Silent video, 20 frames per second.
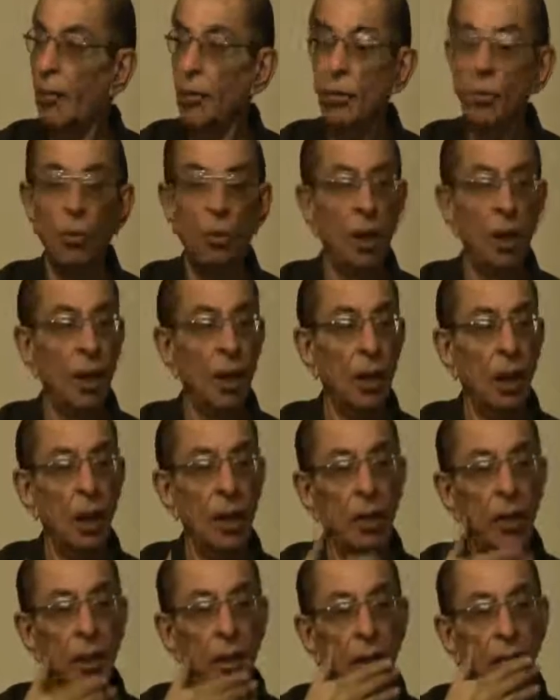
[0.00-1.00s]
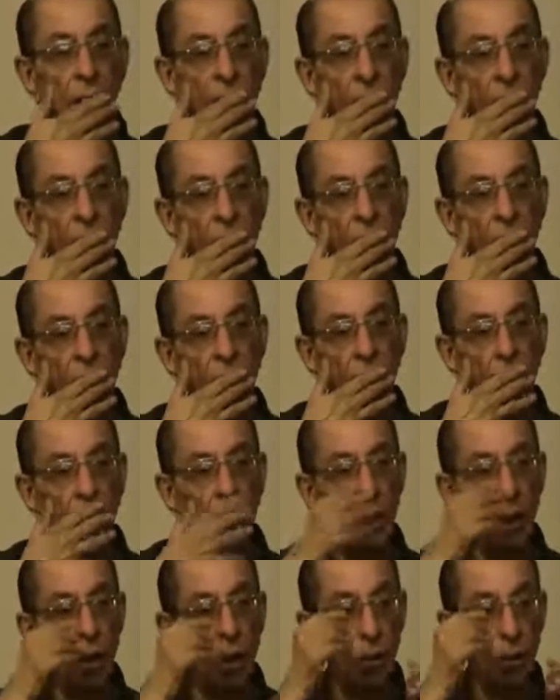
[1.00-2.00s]
you are already taking,
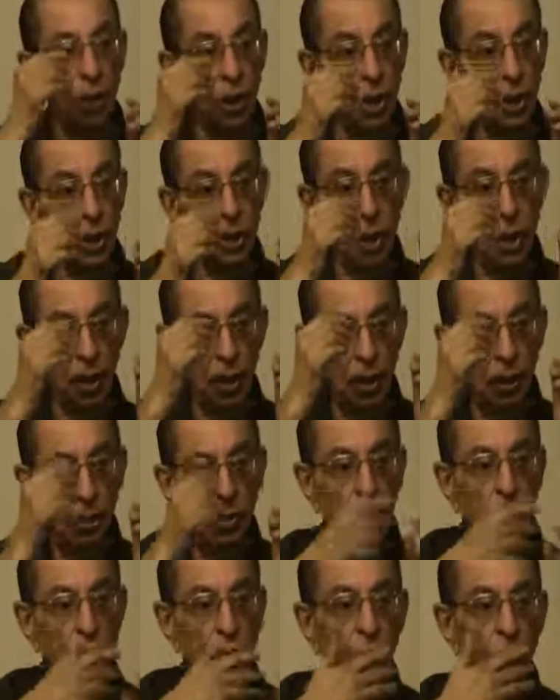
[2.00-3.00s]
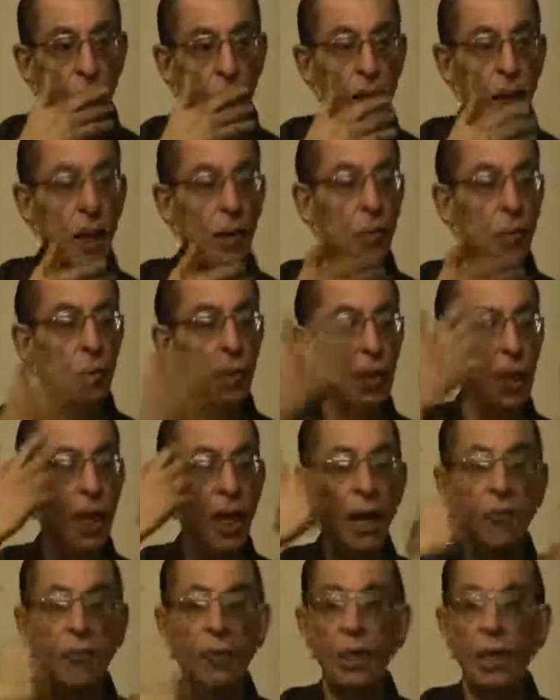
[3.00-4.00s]
without touching, you are actually
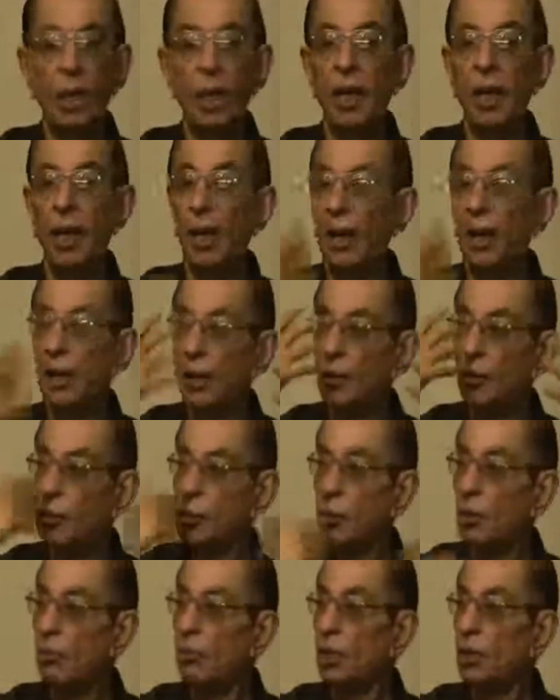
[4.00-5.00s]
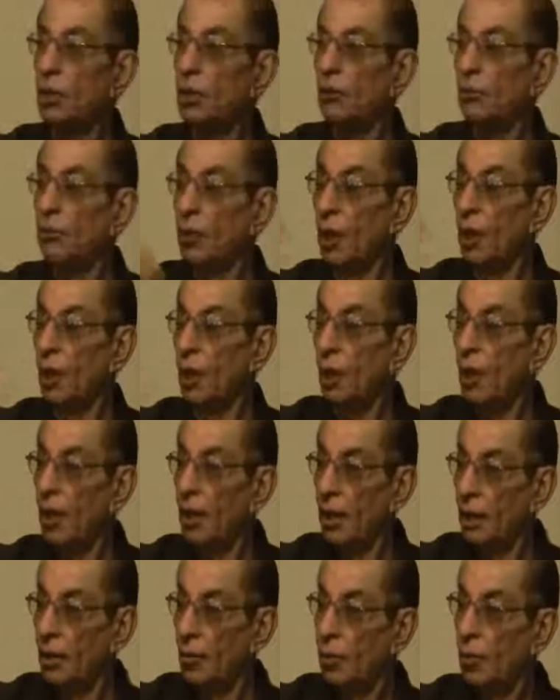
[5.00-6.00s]
having, inhaling so much of the
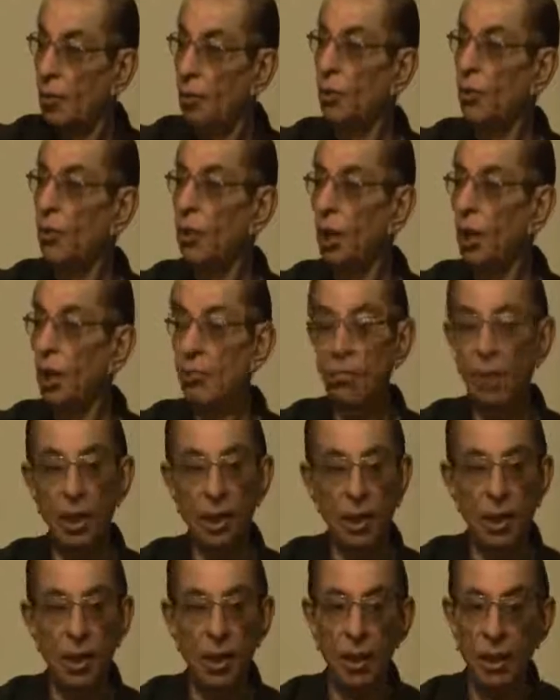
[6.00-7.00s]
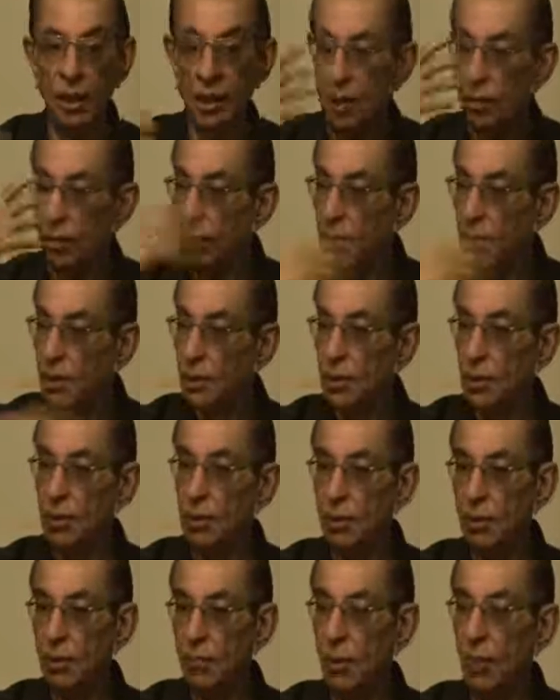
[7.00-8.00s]
polluted material in your
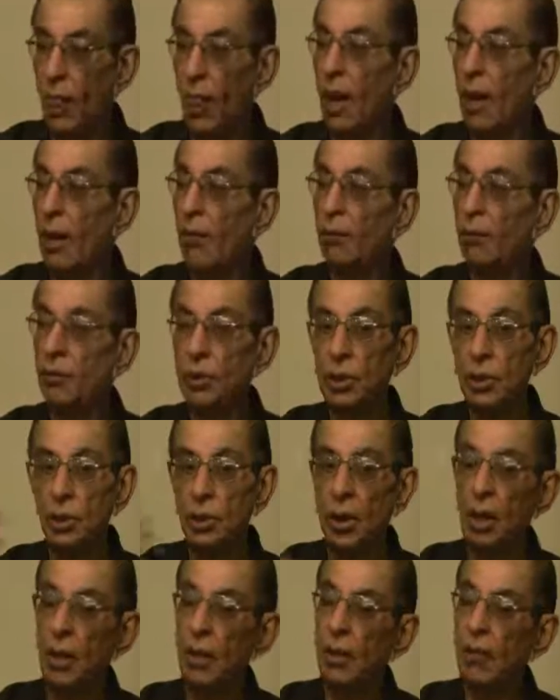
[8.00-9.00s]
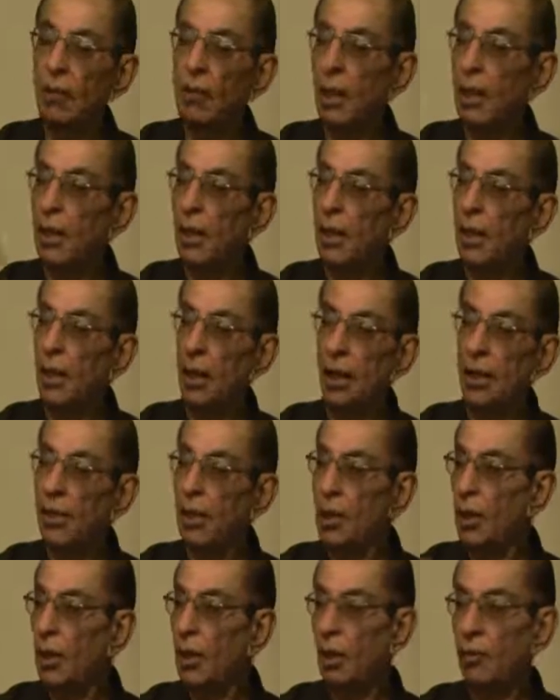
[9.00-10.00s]
system which is ultimately
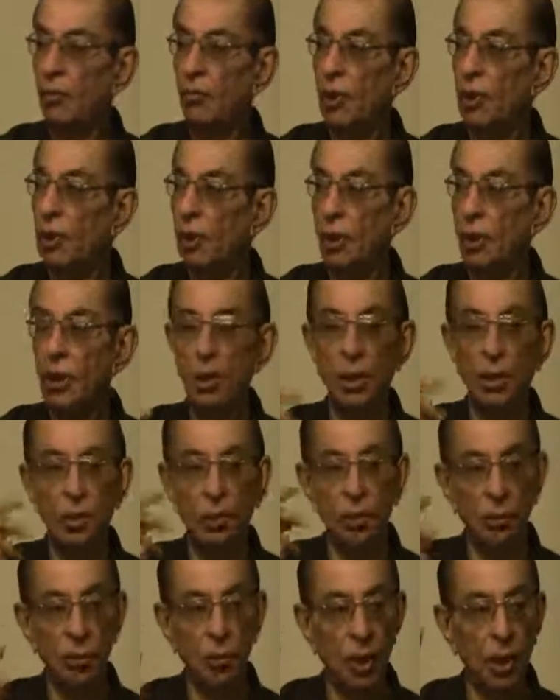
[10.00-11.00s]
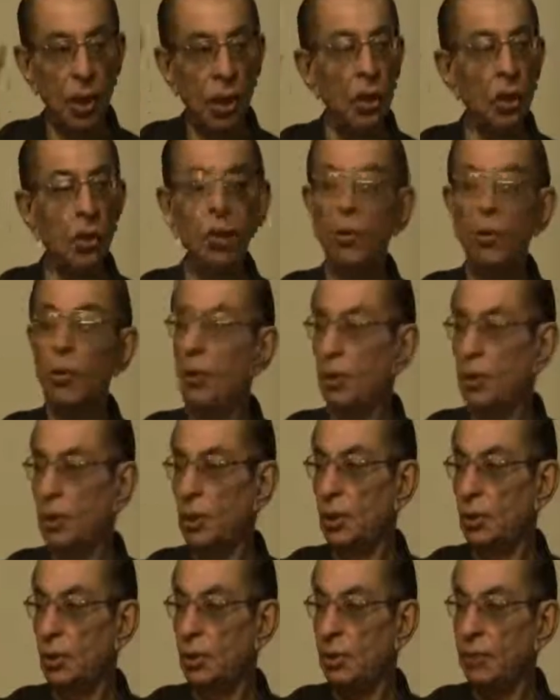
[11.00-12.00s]
getting converted into the
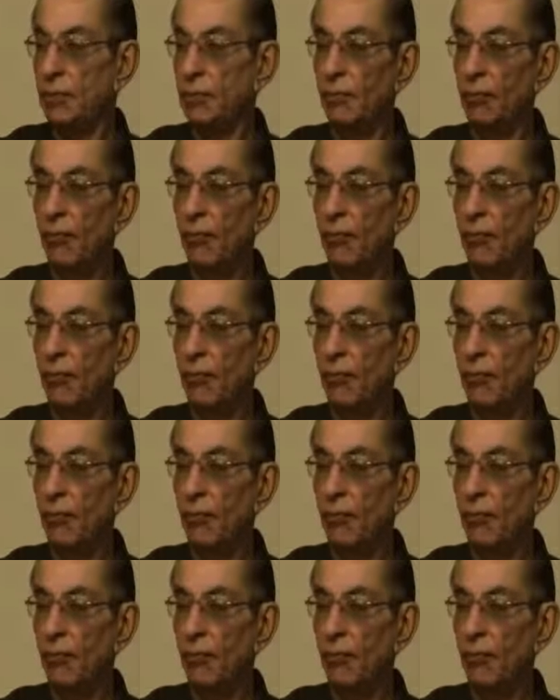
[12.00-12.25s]
toxins.